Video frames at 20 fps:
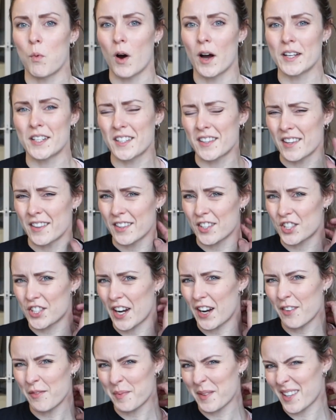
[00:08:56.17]
wider than the
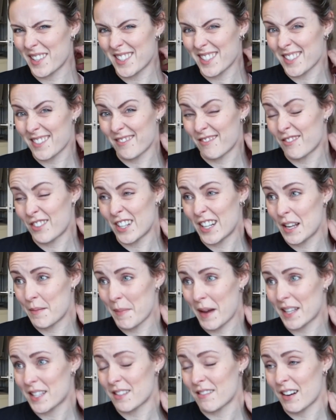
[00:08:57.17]
shelf, but that doesn't really
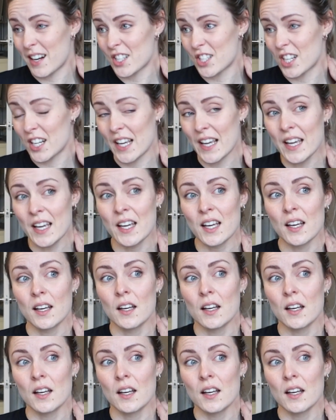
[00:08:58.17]
matter actually.